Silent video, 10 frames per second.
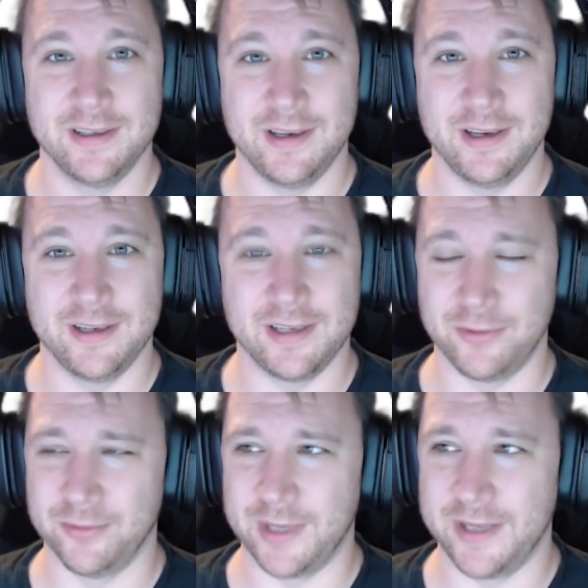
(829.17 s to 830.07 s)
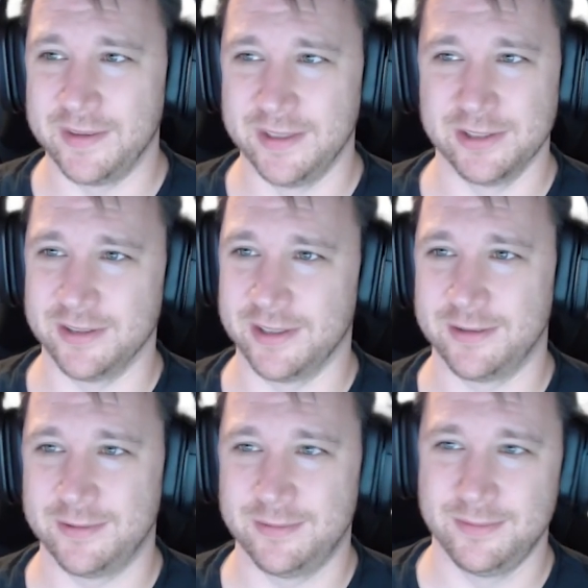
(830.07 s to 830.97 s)
And I think they just
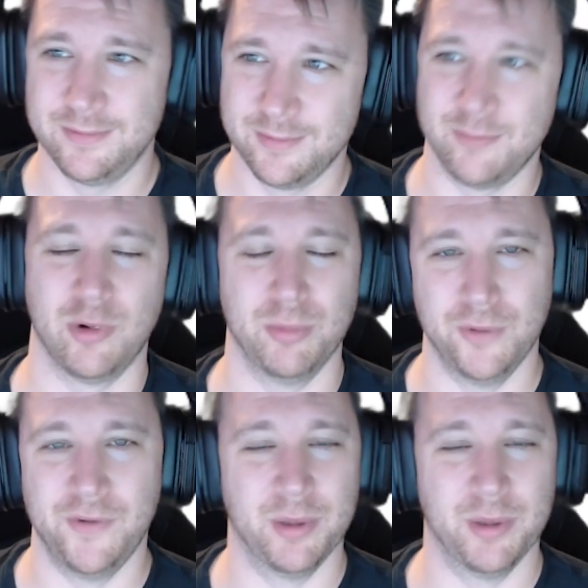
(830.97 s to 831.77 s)
like removed